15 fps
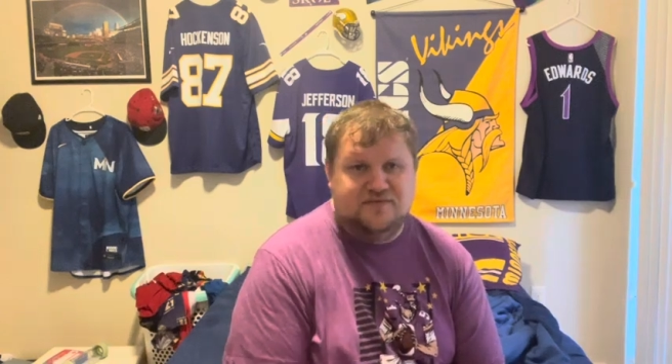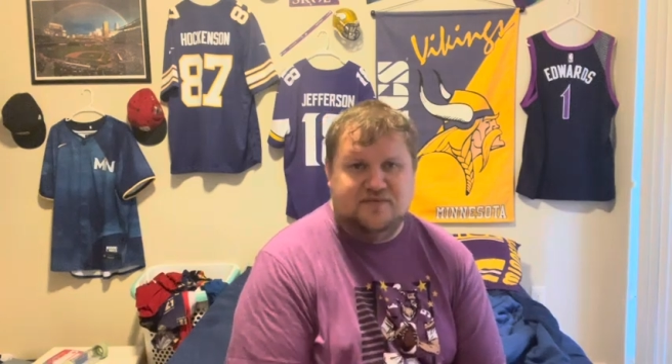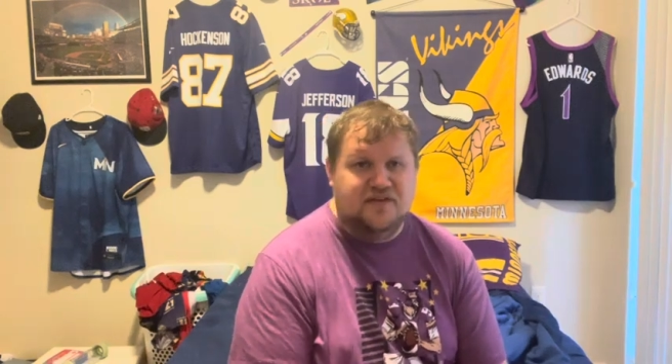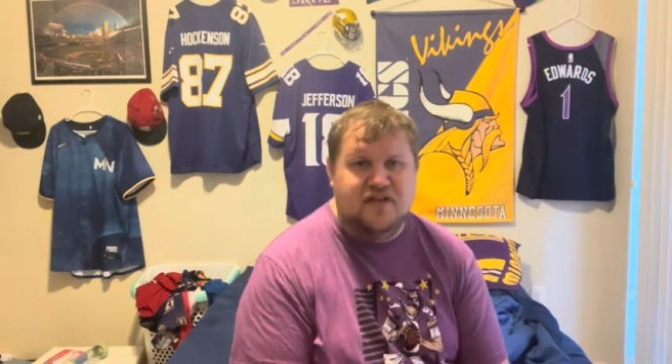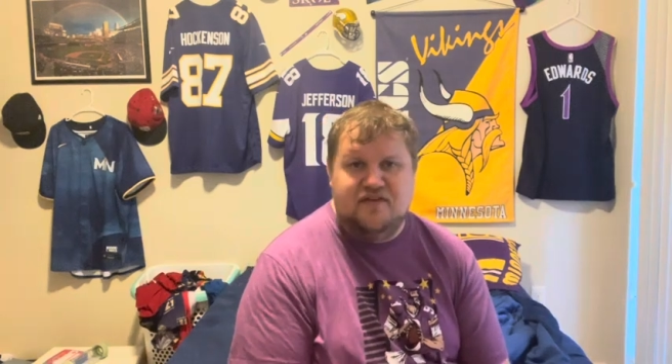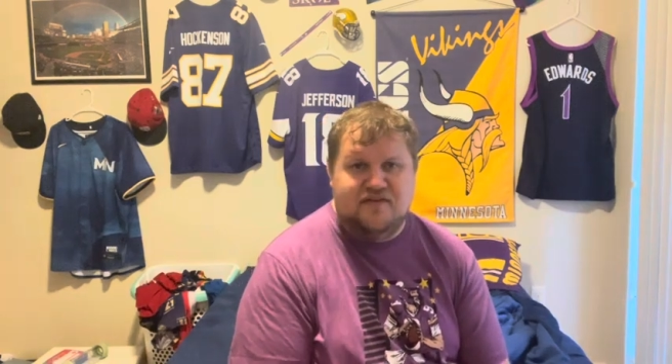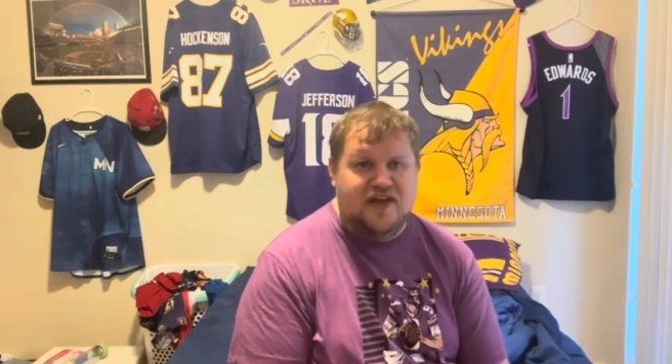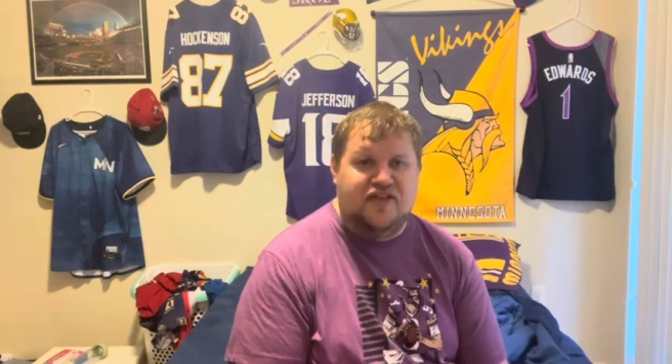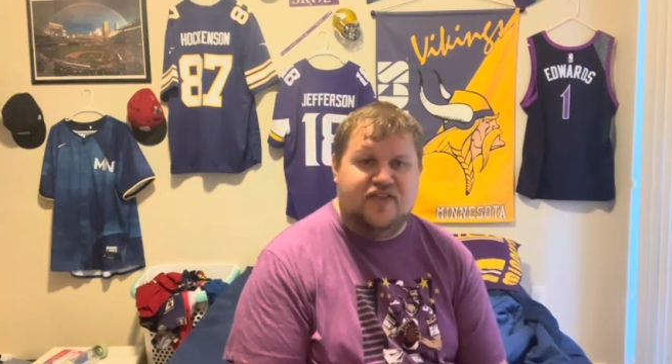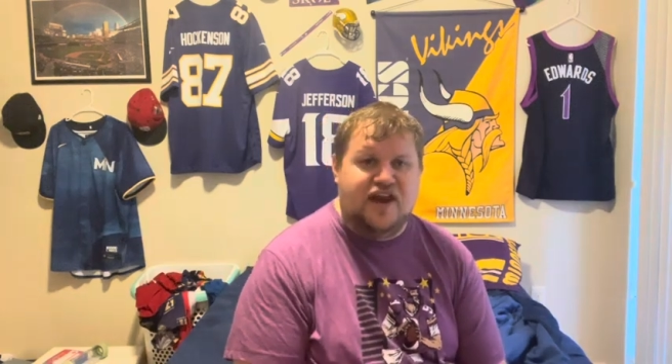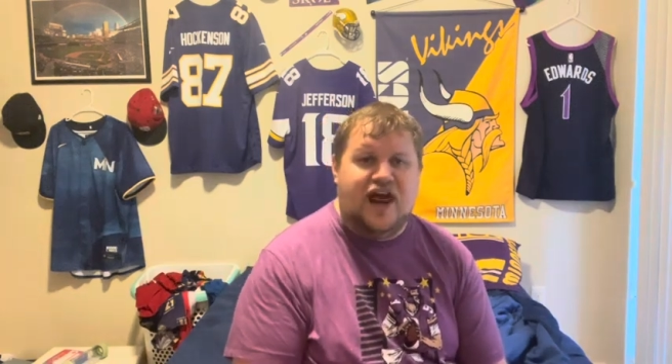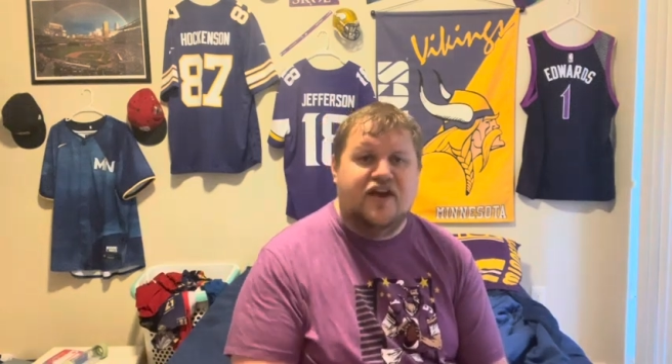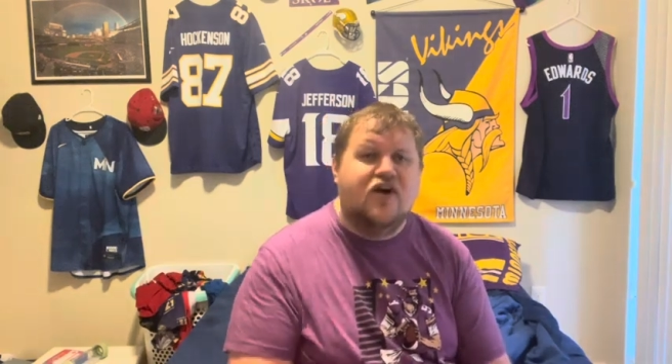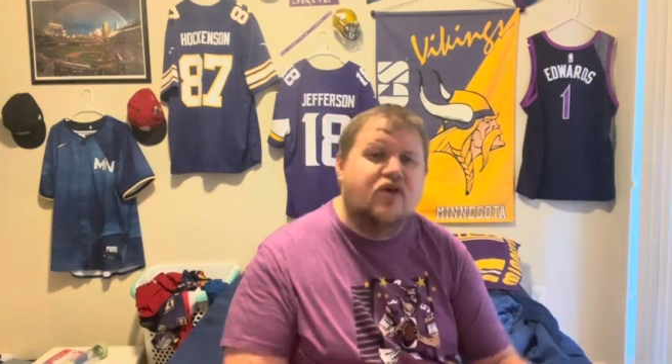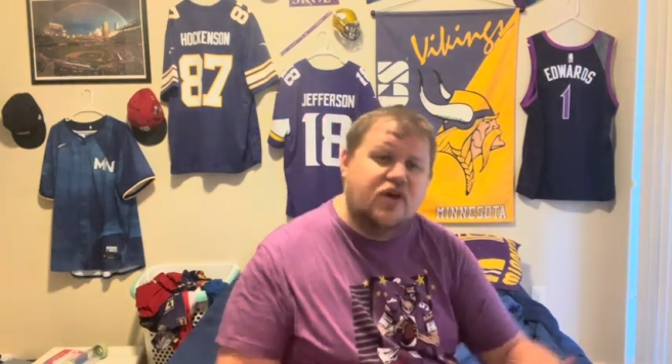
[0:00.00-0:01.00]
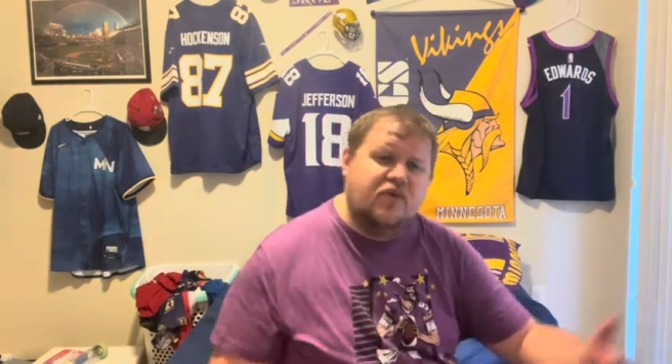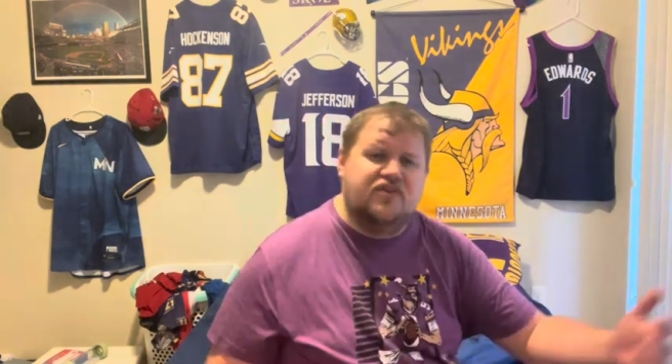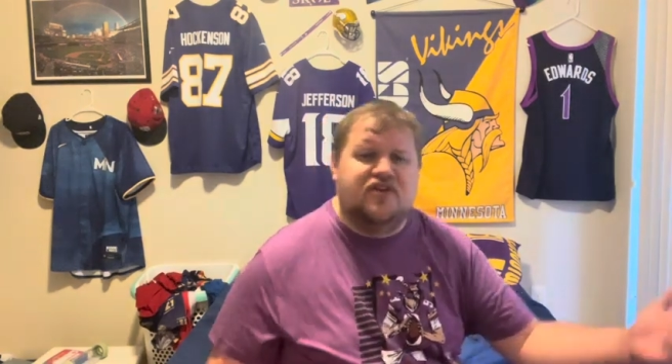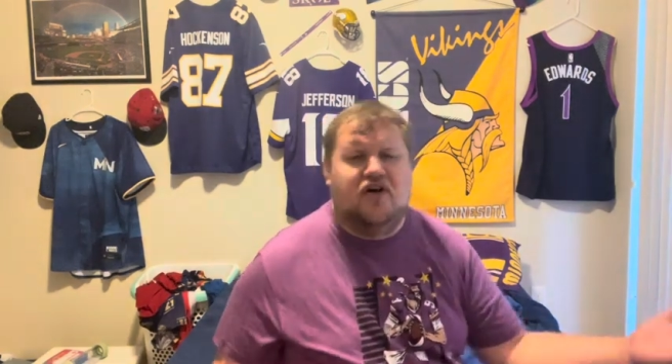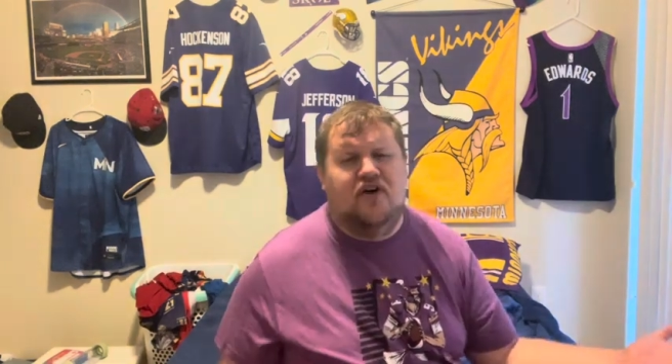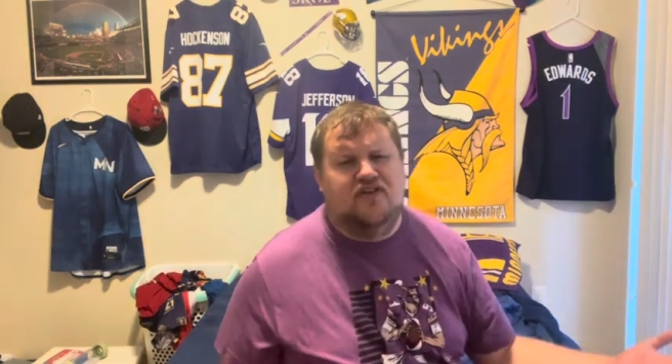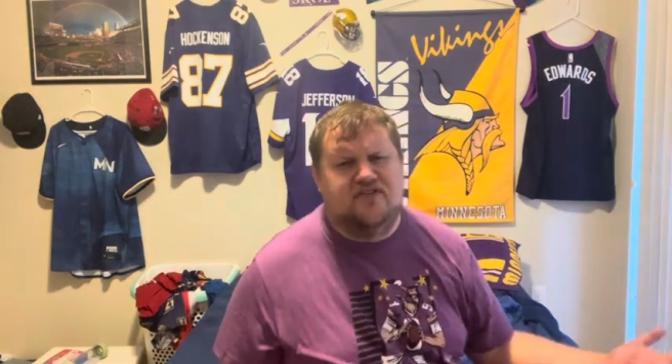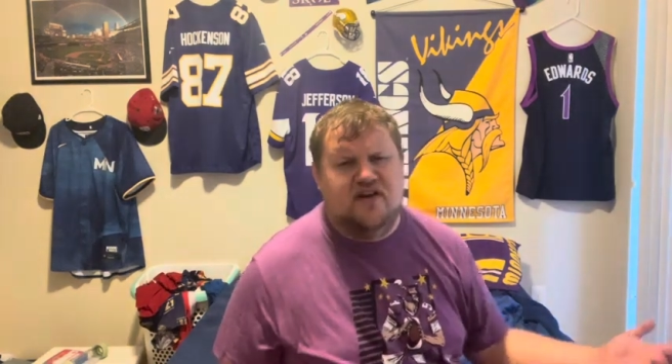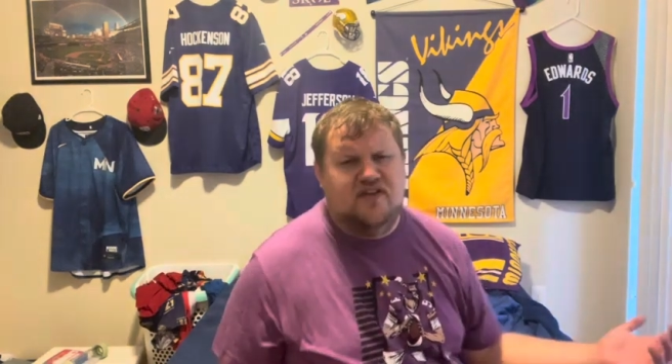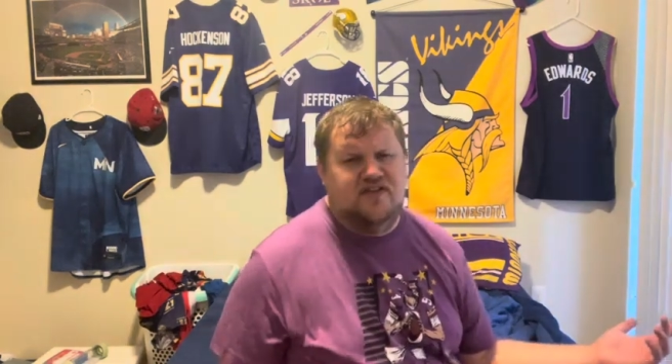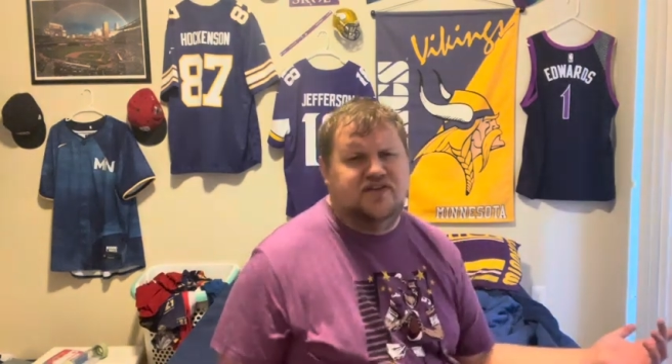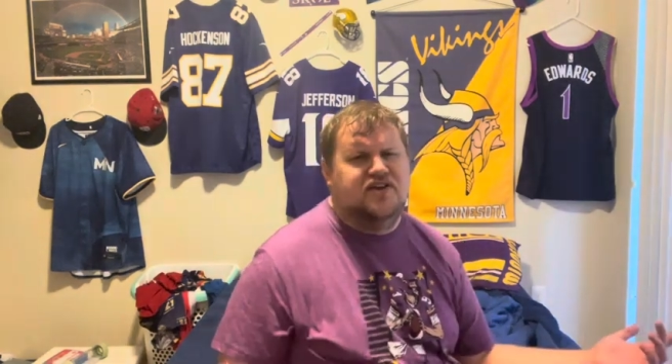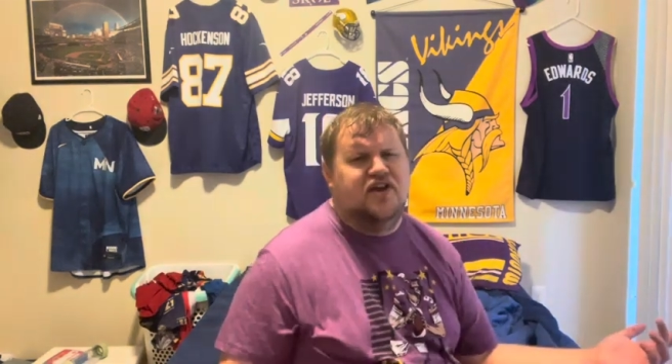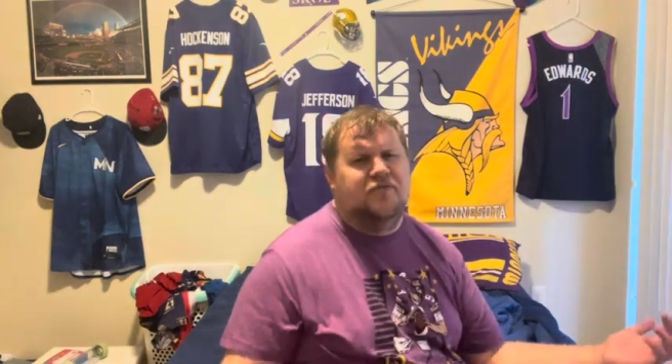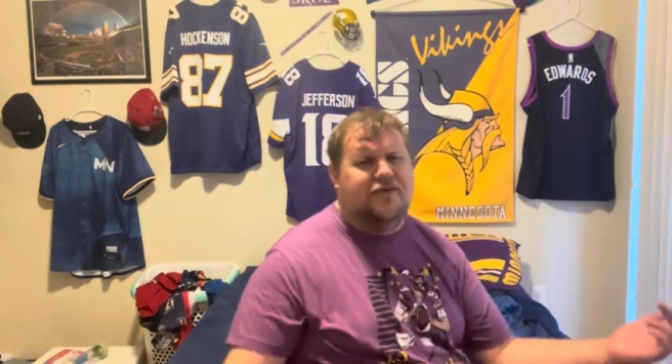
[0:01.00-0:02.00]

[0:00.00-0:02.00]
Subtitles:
anything. I know he was an all-star this year,